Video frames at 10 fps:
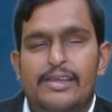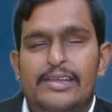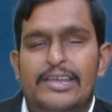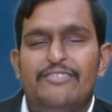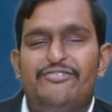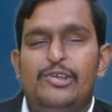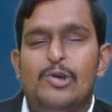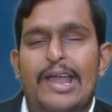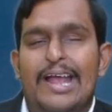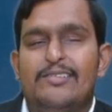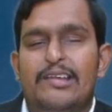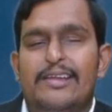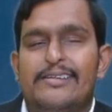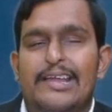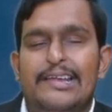If you are
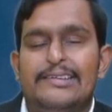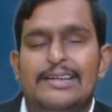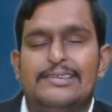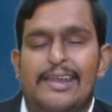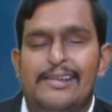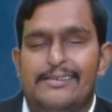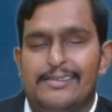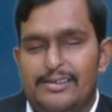actually selling the trees